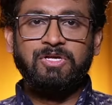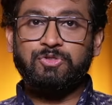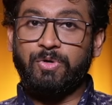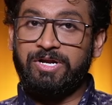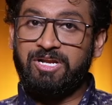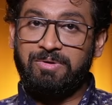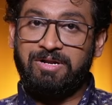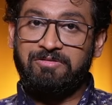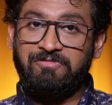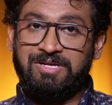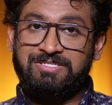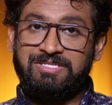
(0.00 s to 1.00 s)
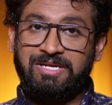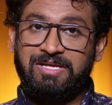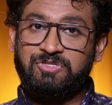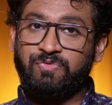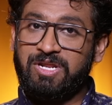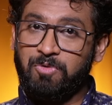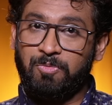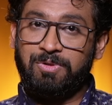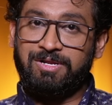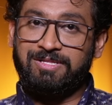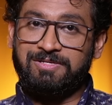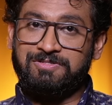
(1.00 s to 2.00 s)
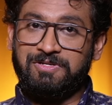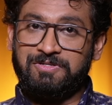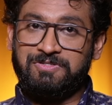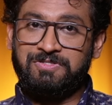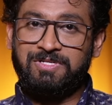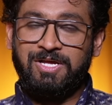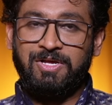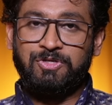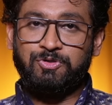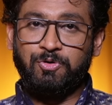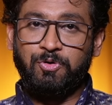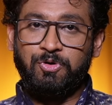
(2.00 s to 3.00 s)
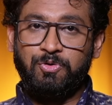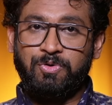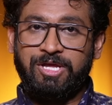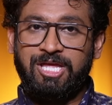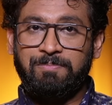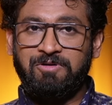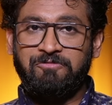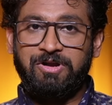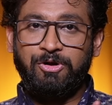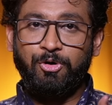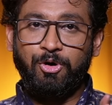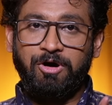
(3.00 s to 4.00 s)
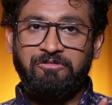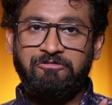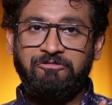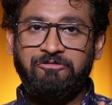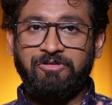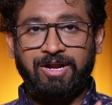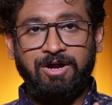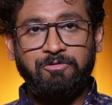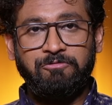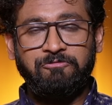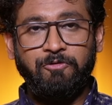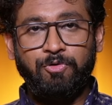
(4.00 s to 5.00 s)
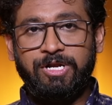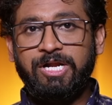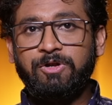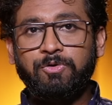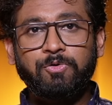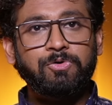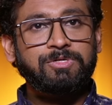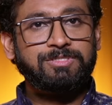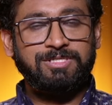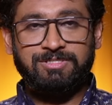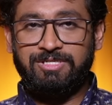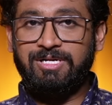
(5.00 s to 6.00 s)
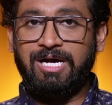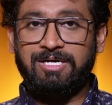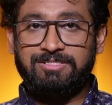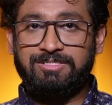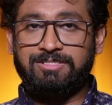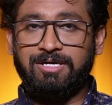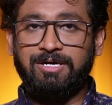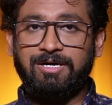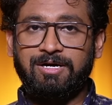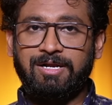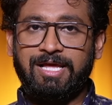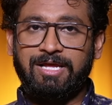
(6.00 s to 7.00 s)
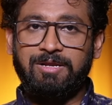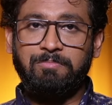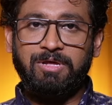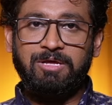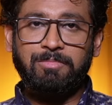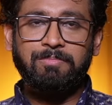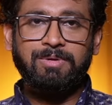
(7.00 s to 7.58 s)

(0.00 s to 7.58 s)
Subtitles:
So intermittent fasting is very popular these days. So you keep a window of around 14 to 16 hours, like in minimum,